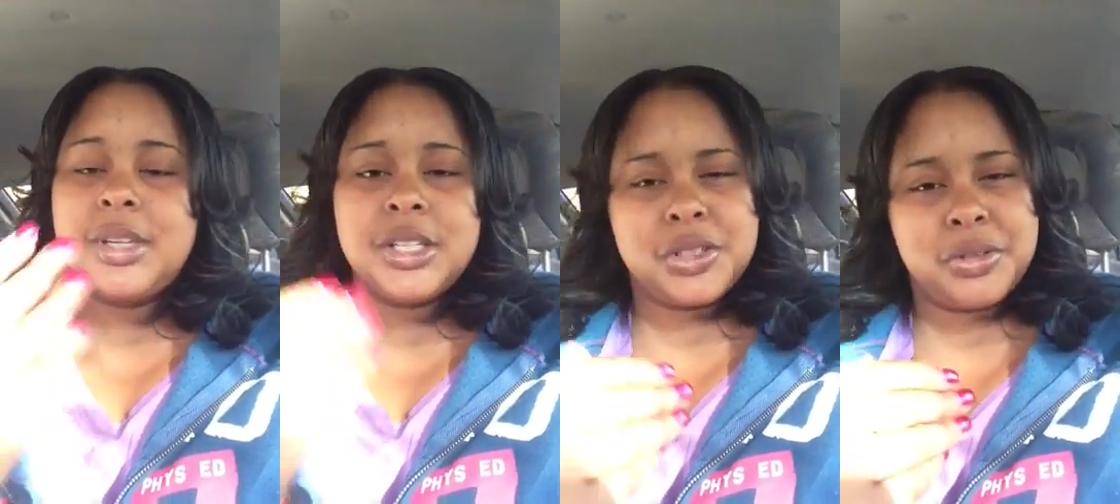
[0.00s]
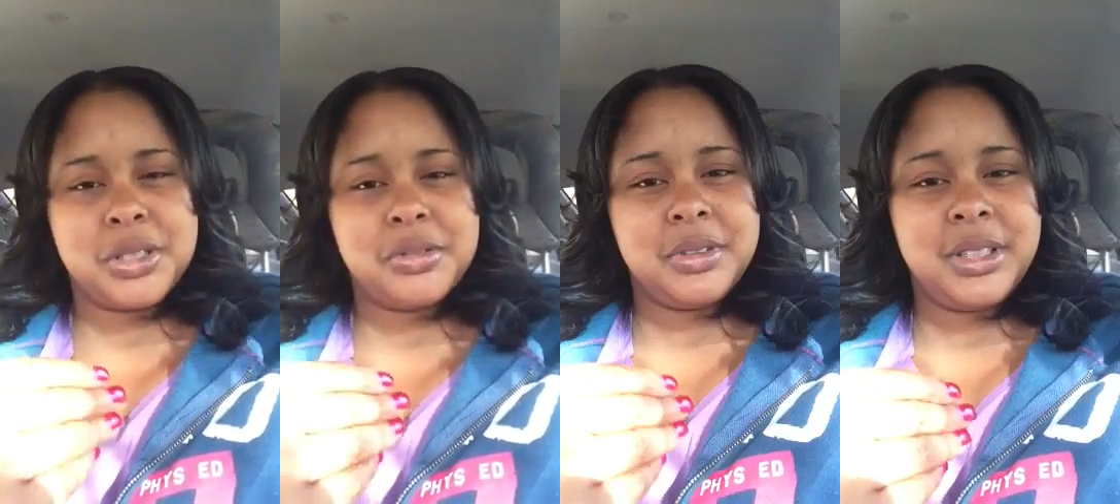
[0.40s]
a
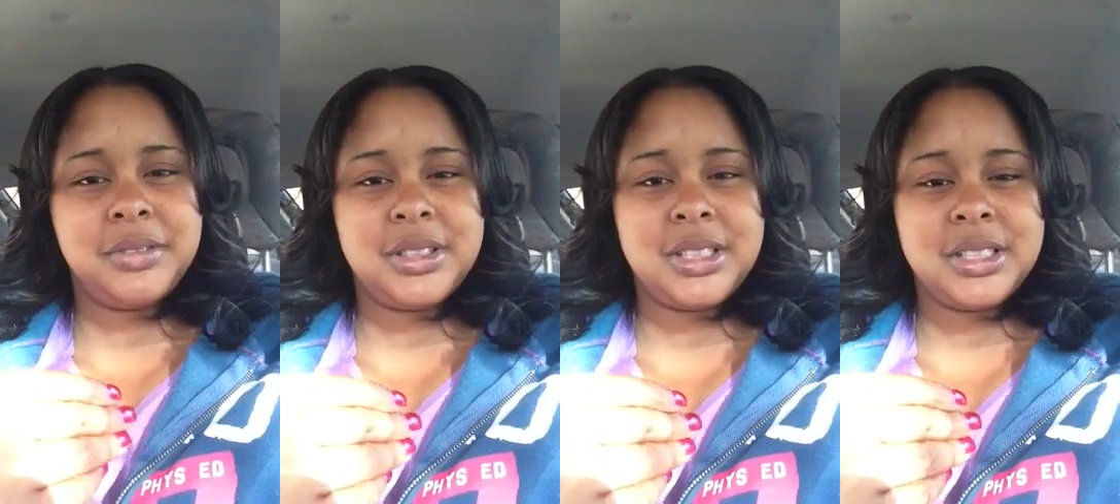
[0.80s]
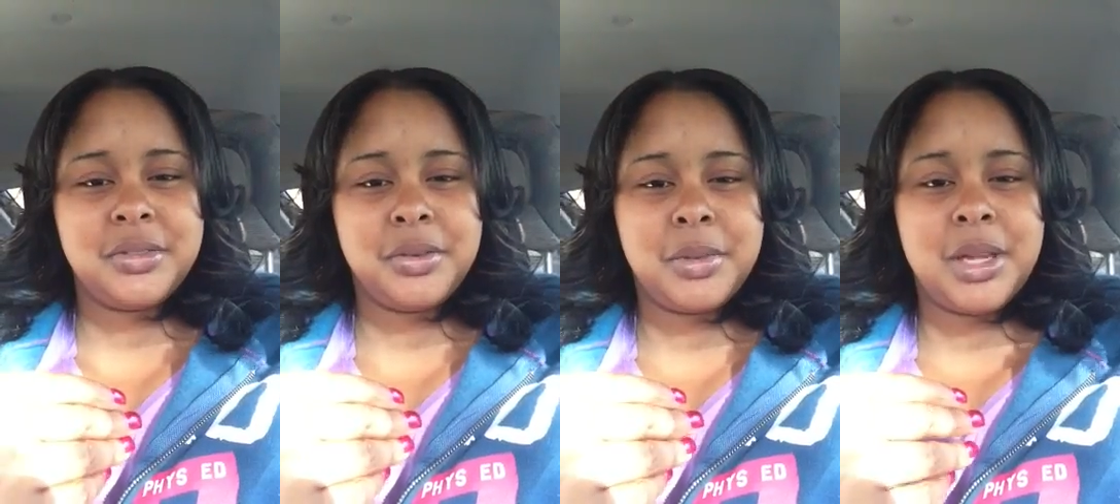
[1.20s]
stress relief
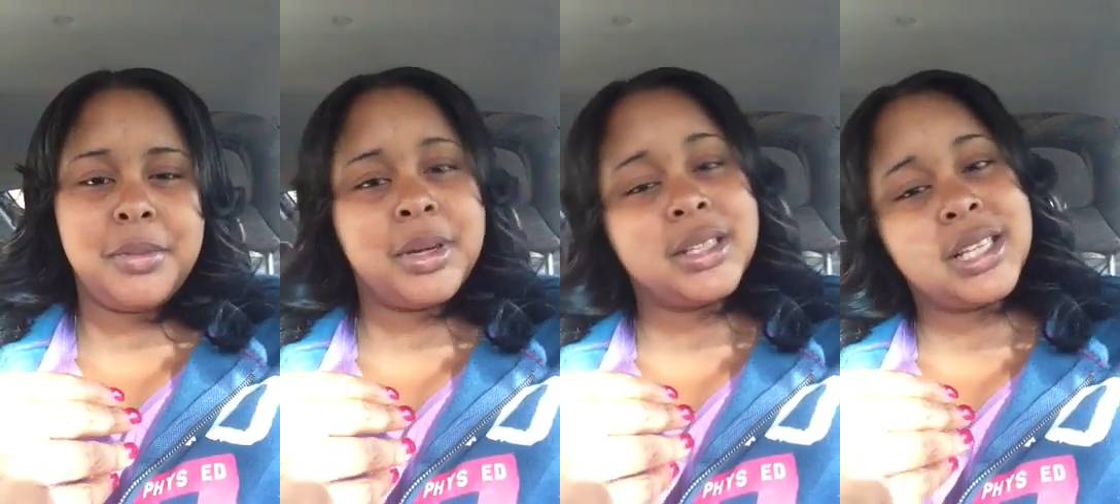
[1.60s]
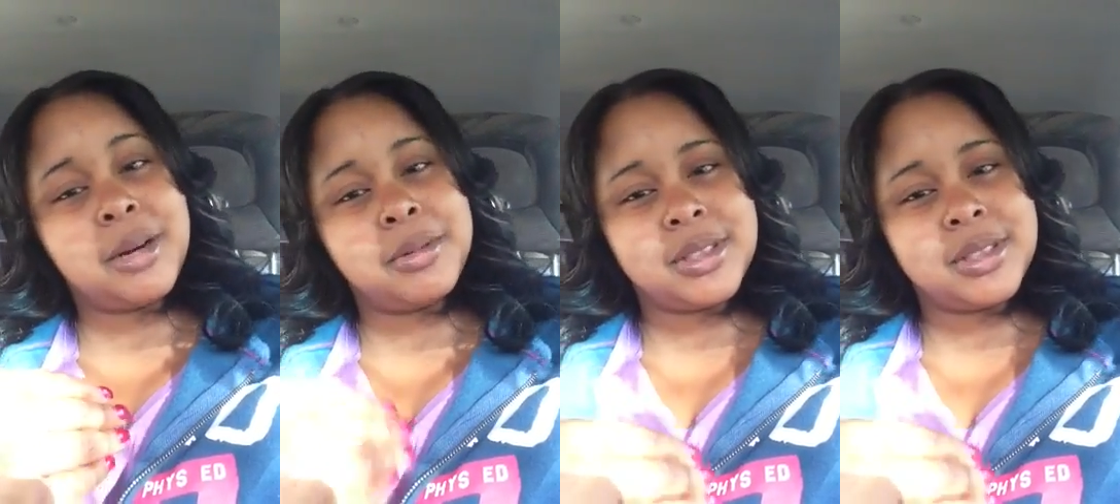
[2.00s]
decision for me, because I